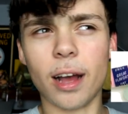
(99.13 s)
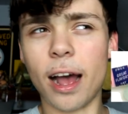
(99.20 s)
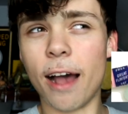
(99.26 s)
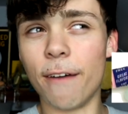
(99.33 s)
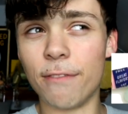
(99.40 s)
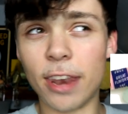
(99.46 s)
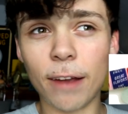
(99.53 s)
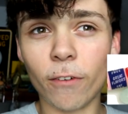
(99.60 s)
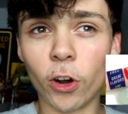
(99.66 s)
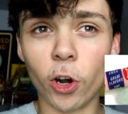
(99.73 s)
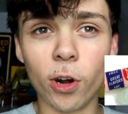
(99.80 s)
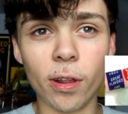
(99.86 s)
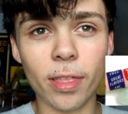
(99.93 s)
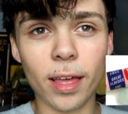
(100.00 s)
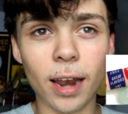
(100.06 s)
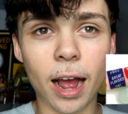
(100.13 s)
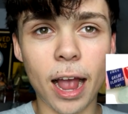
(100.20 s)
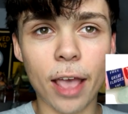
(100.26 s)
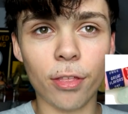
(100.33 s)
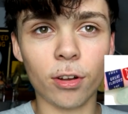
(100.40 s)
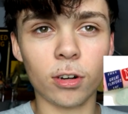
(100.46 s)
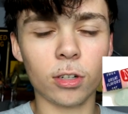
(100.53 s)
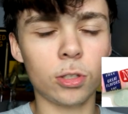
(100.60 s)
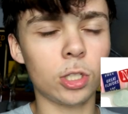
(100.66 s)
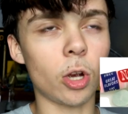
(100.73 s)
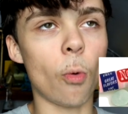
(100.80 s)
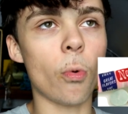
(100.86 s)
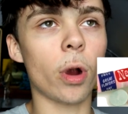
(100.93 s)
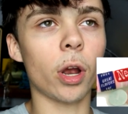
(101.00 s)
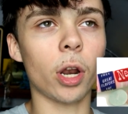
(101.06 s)
I've never heard of that either, so
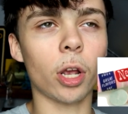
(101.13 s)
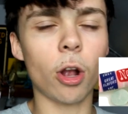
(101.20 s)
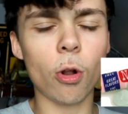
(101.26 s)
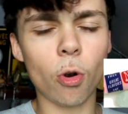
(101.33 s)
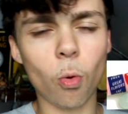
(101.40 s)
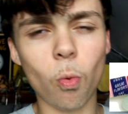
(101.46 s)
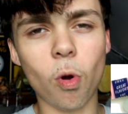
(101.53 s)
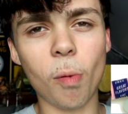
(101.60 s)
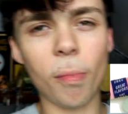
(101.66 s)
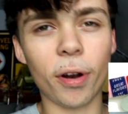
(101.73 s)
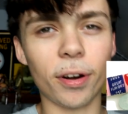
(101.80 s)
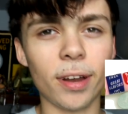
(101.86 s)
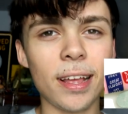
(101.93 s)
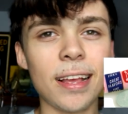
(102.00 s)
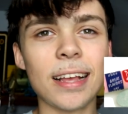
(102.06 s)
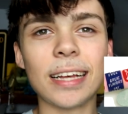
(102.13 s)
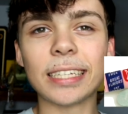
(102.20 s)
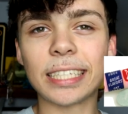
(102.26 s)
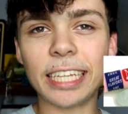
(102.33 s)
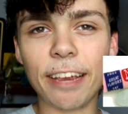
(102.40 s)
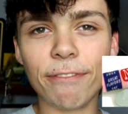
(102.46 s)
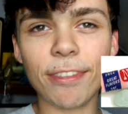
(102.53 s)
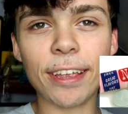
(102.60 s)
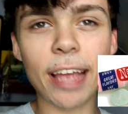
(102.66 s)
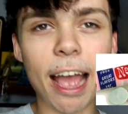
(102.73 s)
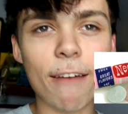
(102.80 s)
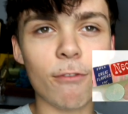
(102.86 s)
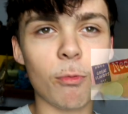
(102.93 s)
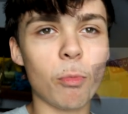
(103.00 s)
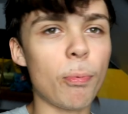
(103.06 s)
we're gonna go to Walmart, see if they
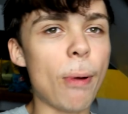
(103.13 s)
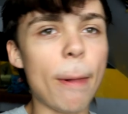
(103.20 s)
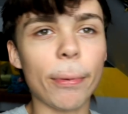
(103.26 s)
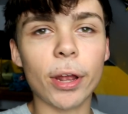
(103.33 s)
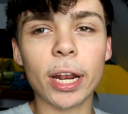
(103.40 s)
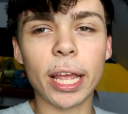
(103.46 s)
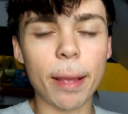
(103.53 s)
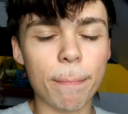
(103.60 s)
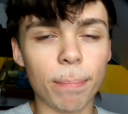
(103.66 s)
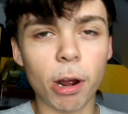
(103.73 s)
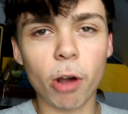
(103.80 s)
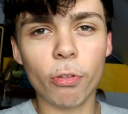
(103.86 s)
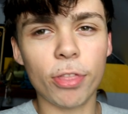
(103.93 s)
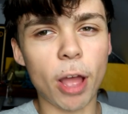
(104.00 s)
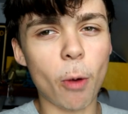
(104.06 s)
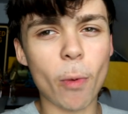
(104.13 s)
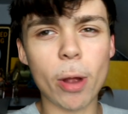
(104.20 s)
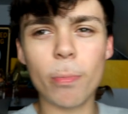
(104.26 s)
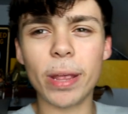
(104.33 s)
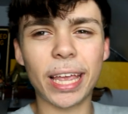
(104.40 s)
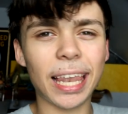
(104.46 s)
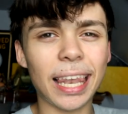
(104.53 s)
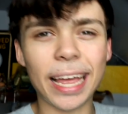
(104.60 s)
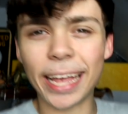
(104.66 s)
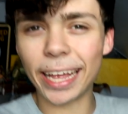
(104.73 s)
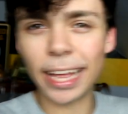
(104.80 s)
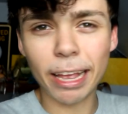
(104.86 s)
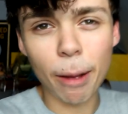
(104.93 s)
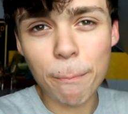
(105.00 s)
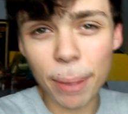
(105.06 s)
have them. We're probably gonna get both. That way we can
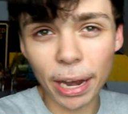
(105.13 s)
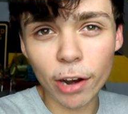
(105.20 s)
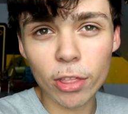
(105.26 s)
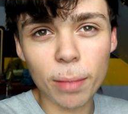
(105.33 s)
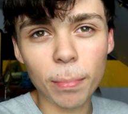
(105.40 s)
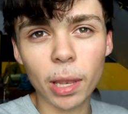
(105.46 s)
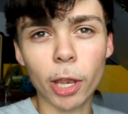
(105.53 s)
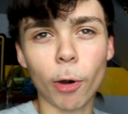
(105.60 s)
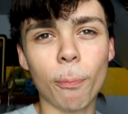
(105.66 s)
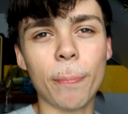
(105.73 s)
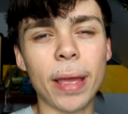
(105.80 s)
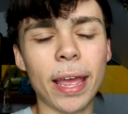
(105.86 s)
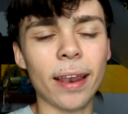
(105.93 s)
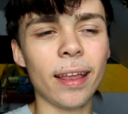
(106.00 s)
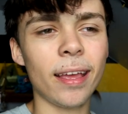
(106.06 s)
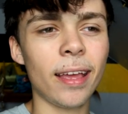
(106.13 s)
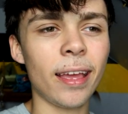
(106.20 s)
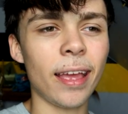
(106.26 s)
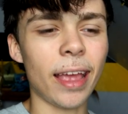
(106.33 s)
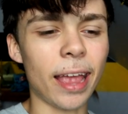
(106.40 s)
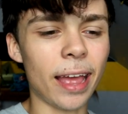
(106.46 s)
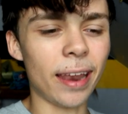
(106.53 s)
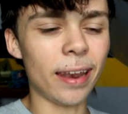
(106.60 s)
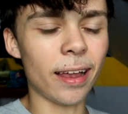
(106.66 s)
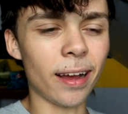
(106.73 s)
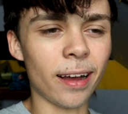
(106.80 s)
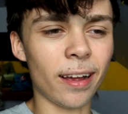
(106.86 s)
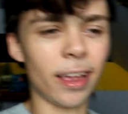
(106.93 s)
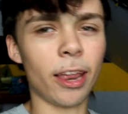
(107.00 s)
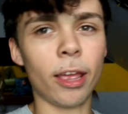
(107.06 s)
like compare them a little bit and
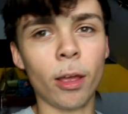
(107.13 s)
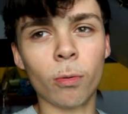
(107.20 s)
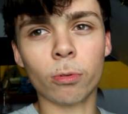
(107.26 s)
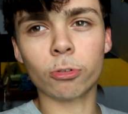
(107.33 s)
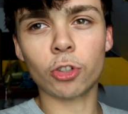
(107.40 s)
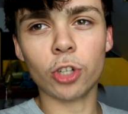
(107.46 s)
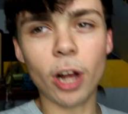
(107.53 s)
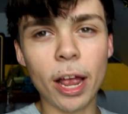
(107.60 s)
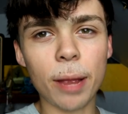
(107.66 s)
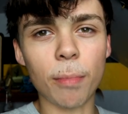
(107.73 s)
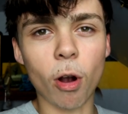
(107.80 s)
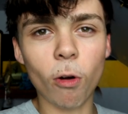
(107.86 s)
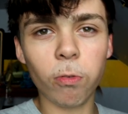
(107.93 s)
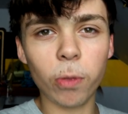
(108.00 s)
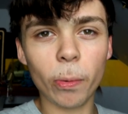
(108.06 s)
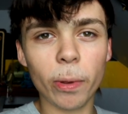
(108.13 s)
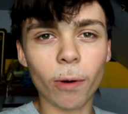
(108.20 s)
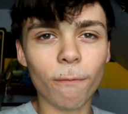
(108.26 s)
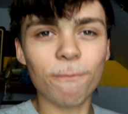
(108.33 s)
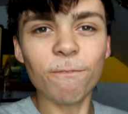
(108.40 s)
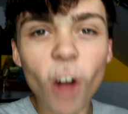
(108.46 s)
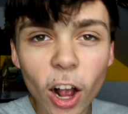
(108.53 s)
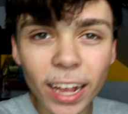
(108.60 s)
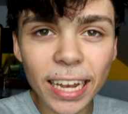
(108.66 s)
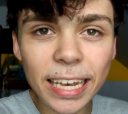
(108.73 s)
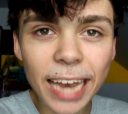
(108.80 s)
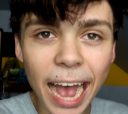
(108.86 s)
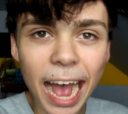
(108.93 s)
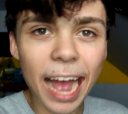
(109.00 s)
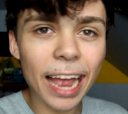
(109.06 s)
uh, and we'll try them. Hopefully we don't fucking
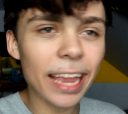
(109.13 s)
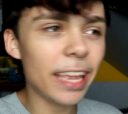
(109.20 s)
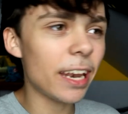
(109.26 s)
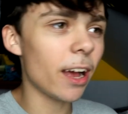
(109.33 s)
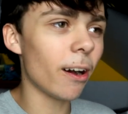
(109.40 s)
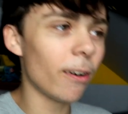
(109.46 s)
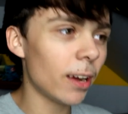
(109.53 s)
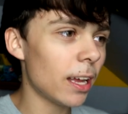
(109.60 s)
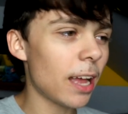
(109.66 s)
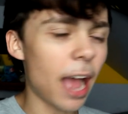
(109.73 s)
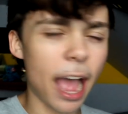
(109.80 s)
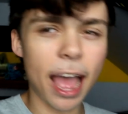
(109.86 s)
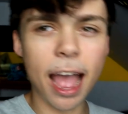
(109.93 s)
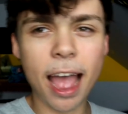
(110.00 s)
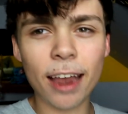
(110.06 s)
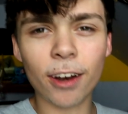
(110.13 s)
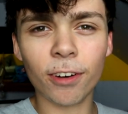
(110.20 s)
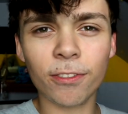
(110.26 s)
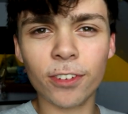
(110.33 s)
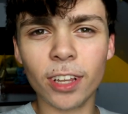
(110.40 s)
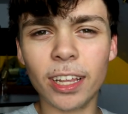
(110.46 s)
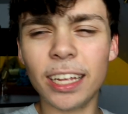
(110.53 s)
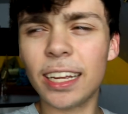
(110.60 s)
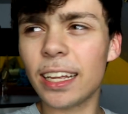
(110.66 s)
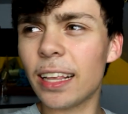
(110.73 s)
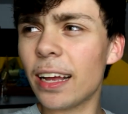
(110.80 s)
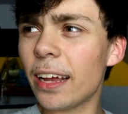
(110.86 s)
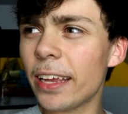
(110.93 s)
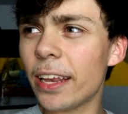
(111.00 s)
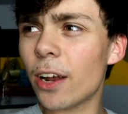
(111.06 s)
die, you know. I, I don't really,
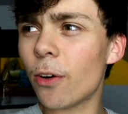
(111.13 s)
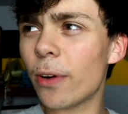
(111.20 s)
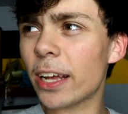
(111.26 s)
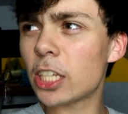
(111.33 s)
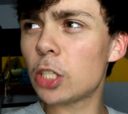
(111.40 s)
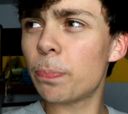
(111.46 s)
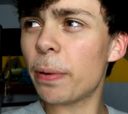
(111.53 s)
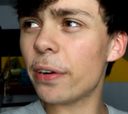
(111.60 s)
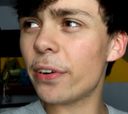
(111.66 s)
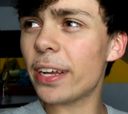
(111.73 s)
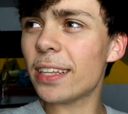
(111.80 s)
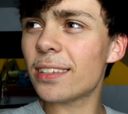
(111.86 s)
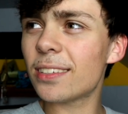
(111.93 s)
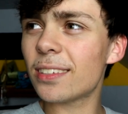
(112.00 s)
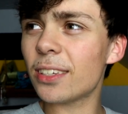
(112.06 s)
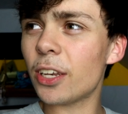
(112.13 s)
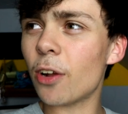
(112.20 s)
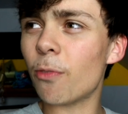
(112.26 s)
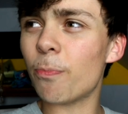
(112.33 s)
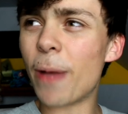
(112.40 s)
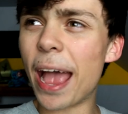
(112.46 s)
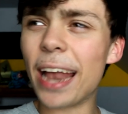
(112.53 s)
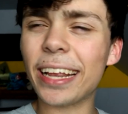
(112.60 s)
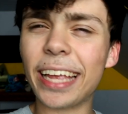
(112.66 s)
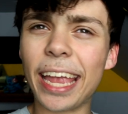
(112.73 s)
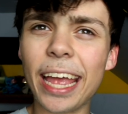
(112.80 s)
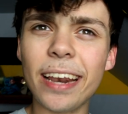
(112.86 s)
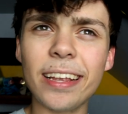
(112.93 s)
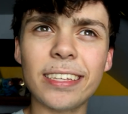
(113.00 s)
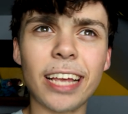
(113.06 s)
you know, experience, you know, bad
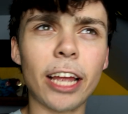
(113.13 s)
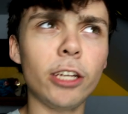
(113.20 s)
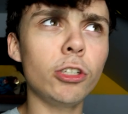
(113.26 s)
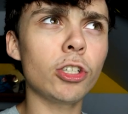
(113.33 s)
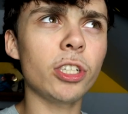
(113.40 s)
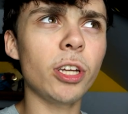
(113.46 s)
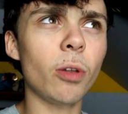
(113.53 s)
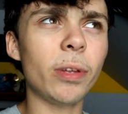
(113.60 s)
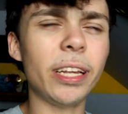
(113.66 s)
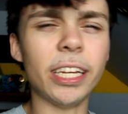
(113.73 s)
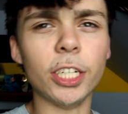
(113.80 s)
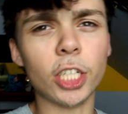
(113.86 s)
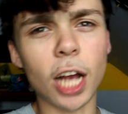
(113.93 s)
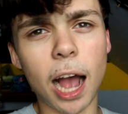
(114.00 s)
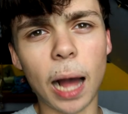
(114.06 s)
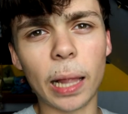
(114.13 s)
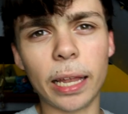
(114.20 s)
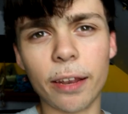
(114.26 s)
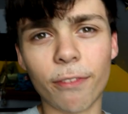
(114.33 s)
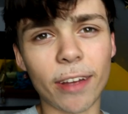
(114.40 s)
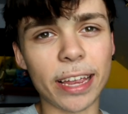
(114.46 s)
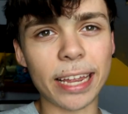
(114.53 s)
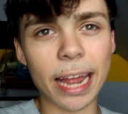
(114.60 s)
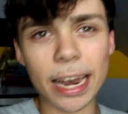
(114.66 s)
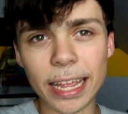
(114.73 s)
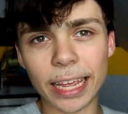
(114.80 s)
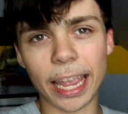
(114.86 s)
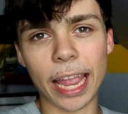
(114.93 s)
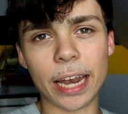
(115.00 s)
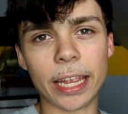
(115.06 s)
candies. I usually only eat chocolate if I eat any
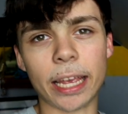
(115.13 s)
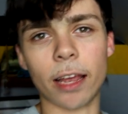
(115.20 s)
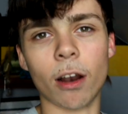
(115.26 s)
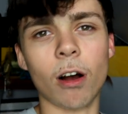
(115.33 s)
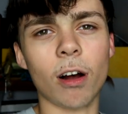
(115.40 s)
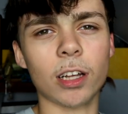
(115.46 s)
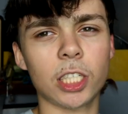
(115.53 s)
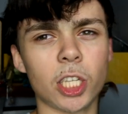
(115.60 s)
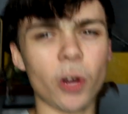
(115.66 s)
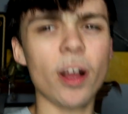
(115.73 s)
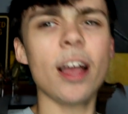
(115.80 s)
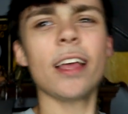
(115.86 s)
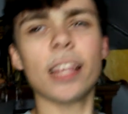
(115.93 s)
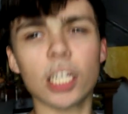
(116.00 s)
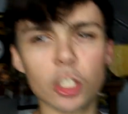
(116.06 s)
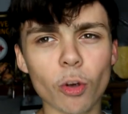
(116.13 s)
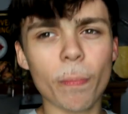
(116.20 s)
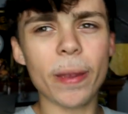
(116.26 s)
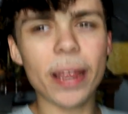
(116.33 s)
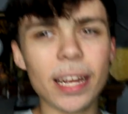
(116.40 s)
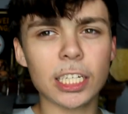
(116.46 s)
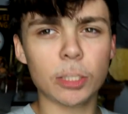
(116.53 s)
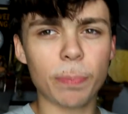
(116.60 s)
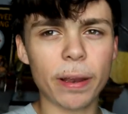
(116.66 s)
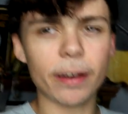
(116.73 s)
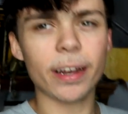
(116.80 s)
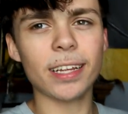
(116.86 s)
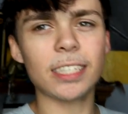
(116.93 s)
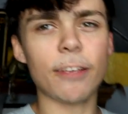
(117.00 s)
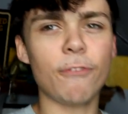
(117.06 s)
candy at all. So this will be an
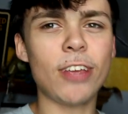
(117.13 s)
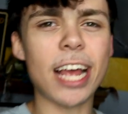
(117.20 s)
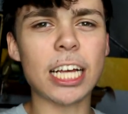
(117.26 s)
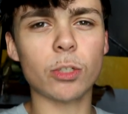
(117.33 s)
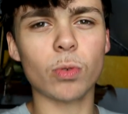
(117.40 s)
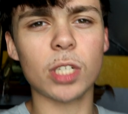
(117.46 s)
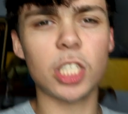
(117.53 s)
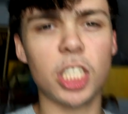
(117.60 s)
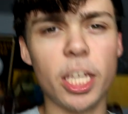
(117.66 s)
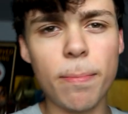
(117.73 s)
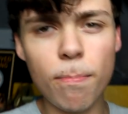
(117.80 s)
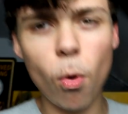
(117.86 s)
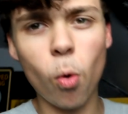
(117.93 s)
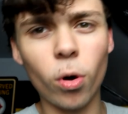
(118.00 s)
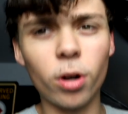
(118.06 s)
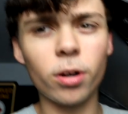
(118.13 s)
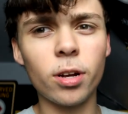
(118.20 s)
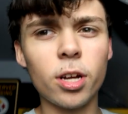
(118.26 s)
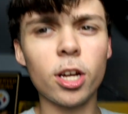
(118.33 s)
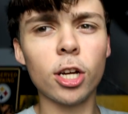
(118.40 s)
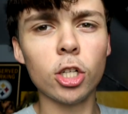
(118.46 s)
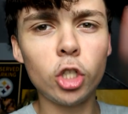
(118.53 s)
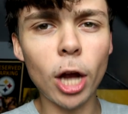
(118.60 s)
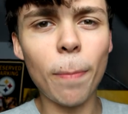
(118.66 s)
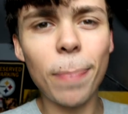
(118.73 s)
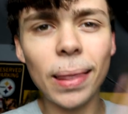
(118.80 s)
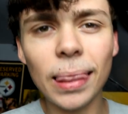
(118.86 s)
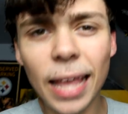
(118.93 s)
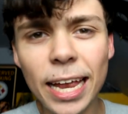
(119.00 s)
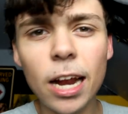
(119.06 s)
experience. If you guys want to see more, drop a
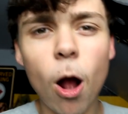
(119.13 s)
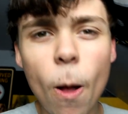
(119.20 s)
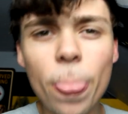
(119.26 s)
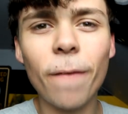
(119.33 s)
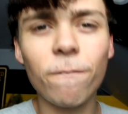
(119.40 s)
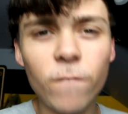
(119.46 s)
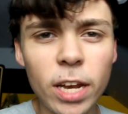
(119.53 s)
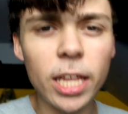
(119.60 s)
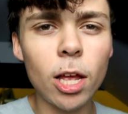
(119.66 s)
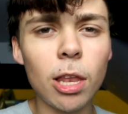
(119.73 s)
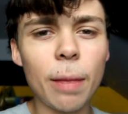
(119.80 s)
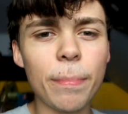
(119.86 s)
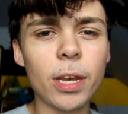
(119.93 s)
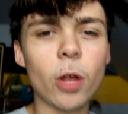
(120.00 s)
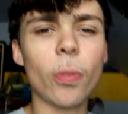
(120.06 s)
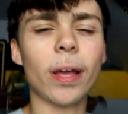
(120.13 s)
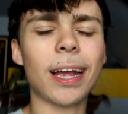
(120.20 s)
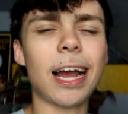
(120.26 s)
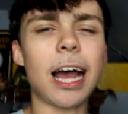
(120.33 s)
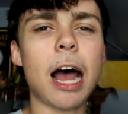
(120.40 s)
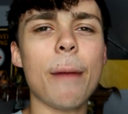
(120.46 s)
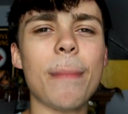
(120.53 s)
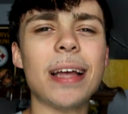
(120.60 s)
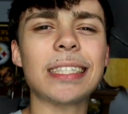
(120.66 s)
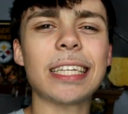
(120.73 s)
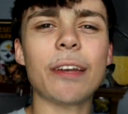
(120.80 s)
like on the video. Let me know in the comments.